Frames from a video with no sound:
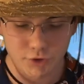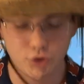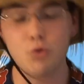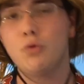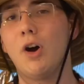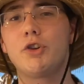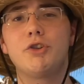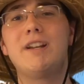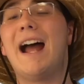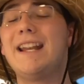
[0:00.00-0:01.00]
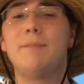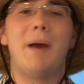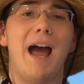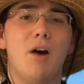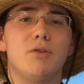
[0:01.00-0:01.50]
290
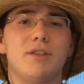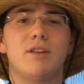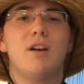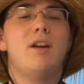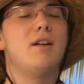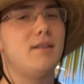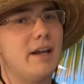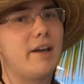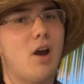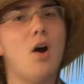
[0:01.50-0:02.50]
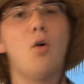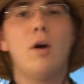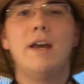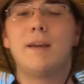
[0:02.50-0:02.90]
pounds, Nick Coe